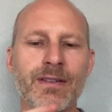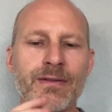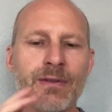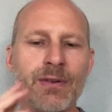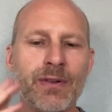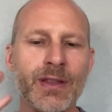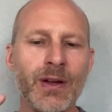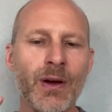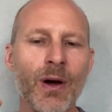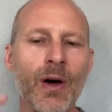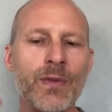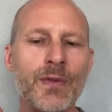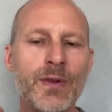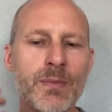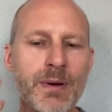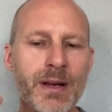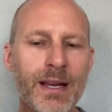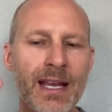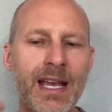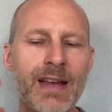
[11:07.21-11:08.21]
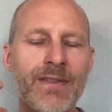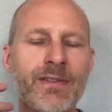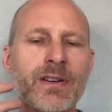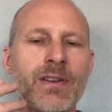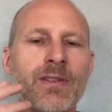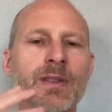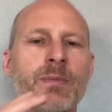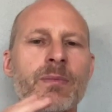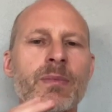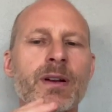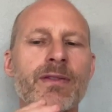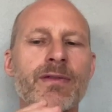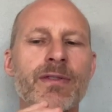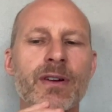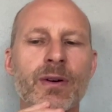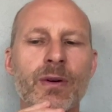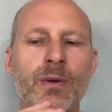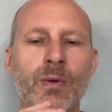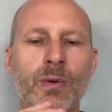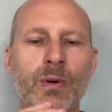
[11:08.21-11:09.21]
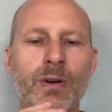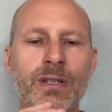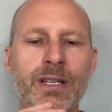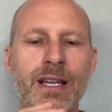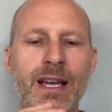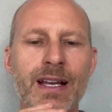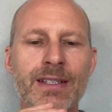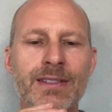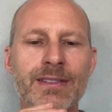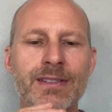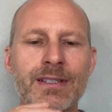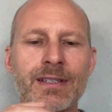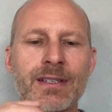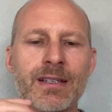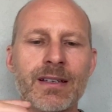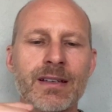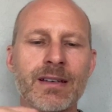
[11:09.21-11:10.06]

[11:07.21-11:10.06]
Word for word: for the altered behavior of the prefrontal cortex,